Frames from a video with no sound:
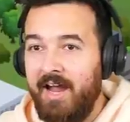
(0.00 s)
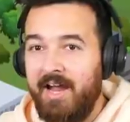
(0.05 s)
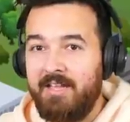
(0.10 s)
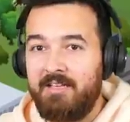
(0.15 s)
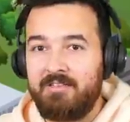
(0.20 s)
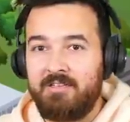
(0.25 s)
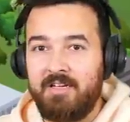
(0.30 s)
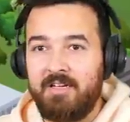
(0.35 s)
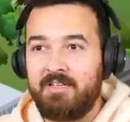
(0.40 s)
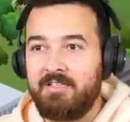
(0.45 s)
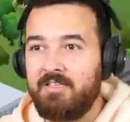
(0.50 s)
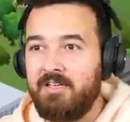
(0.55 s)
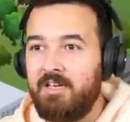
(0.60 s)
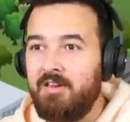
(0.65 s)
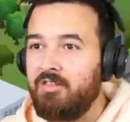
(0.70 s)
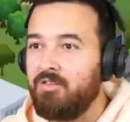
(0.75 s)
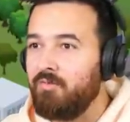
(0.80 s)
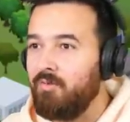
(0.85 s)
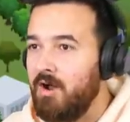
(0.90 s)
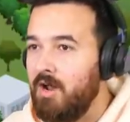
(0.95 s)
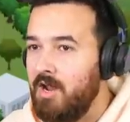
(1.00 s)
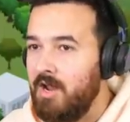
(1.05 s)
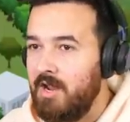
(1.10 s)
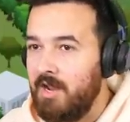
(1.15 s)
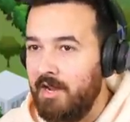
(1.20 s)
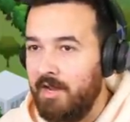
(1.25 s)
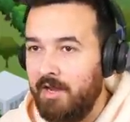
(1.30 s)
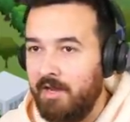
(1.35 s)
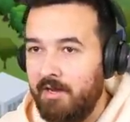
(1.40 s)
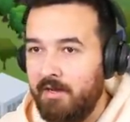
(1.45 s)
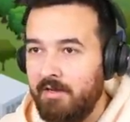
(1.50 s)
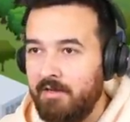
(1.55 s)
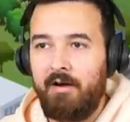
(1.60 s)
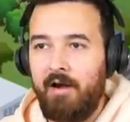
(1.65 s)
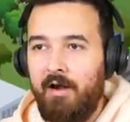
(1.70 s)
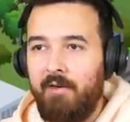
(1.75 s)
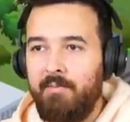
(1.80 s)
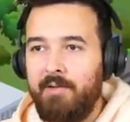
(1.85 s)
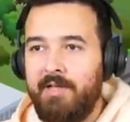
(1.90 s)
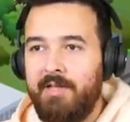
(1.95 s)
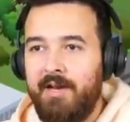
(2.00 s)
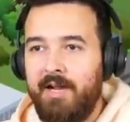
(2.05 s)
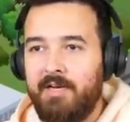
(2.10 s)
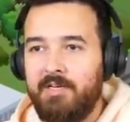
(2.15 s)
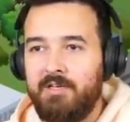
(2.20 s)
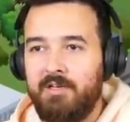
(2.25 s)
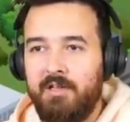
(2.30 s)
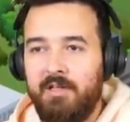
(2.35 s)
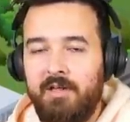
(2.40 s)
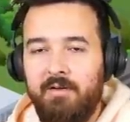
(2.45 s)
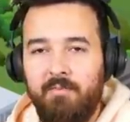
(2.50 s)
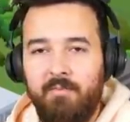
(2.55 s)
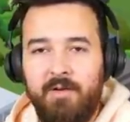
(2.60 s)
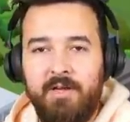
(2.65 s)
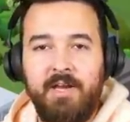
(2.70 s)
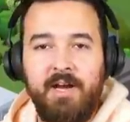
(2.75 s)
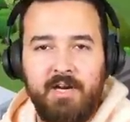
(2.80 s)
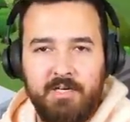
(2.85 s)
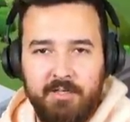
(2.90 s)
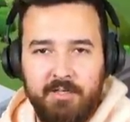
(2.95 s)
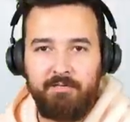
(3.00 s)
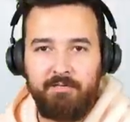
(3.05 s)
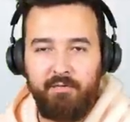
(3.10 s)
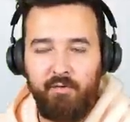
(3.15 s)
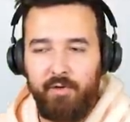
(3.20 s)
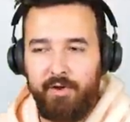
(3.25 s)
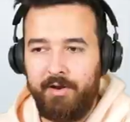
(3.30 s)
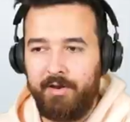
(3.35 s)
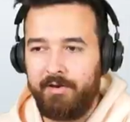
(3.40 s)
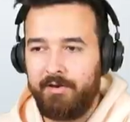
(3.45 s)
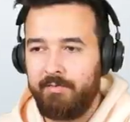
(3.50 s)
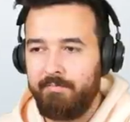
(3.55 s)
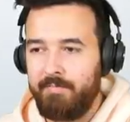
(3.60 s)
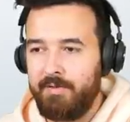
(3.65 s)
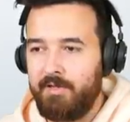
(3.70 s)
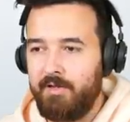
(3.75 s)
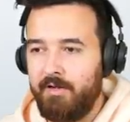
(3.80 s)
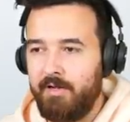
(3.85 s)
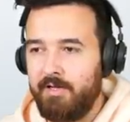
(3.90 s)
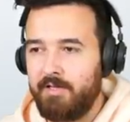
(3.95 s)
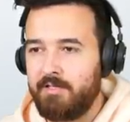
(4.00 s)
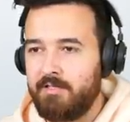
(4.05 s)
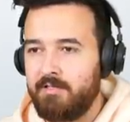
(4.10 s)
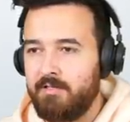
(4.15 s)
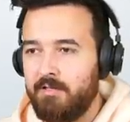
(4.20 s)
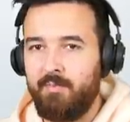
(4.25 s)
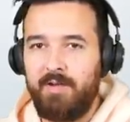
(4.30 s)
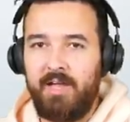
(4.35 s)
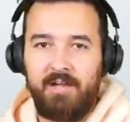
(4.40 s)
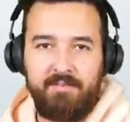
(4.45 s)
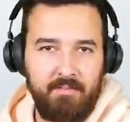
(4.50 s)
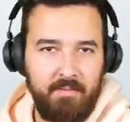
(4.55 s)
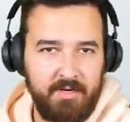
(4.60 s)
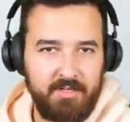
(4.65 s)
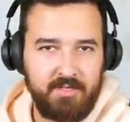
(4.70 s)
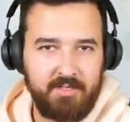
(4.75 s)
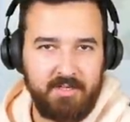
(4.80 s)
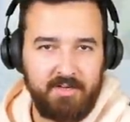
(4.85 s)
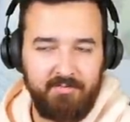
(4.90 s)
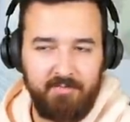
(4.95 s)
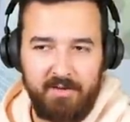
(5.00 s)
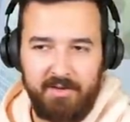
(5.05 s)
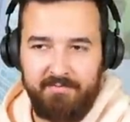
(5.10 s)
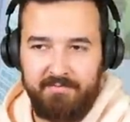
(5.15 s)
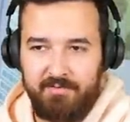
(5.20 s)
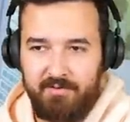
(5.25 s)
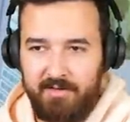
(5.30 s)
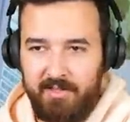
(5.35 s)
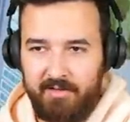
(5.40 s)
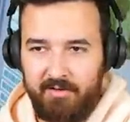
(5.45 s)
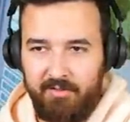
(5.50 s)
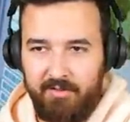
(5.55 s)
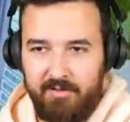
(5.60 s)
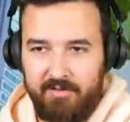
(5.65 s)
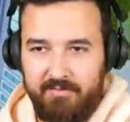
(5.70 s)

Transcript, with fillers: I had 63. All right, we can actually, we can afford it because we have a bunch of stuff in my inventory, like all